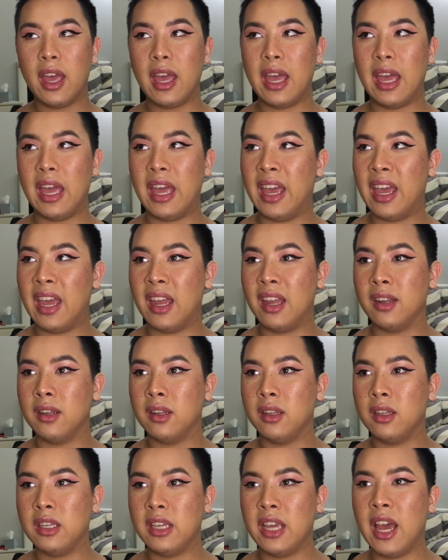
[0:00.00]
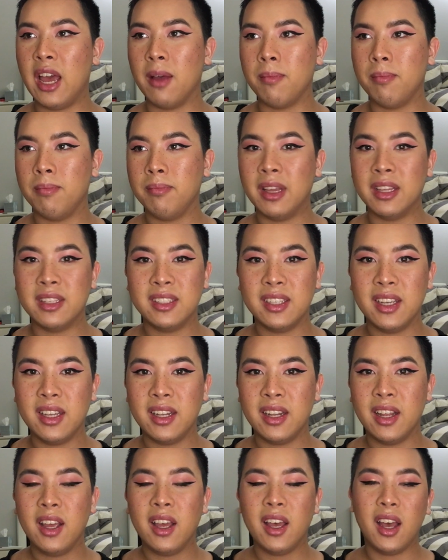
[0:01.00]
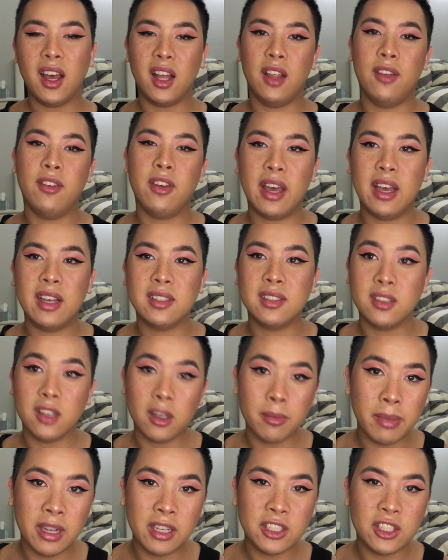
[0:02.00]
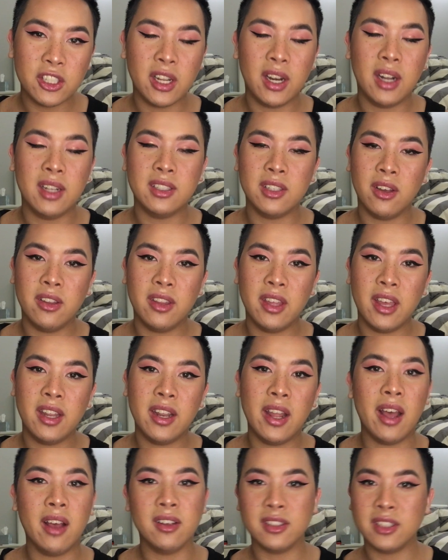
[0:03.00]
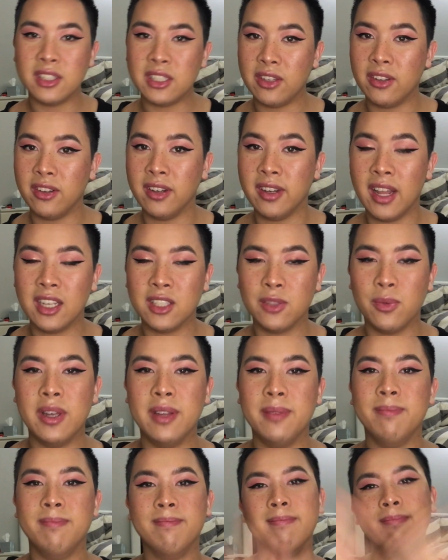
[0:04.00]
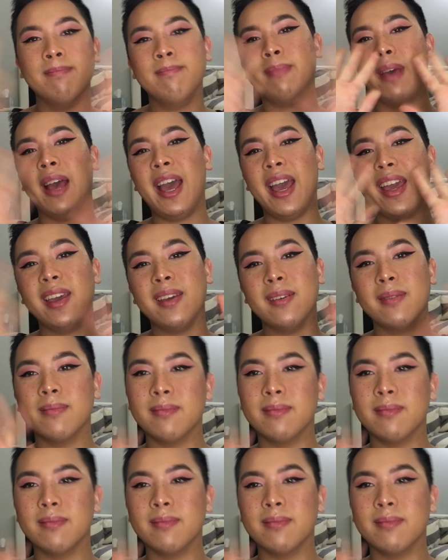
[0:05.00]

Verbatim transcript: And yeah, that's it. I love you guys so much, and until then, I'll see you in the next one. Bye!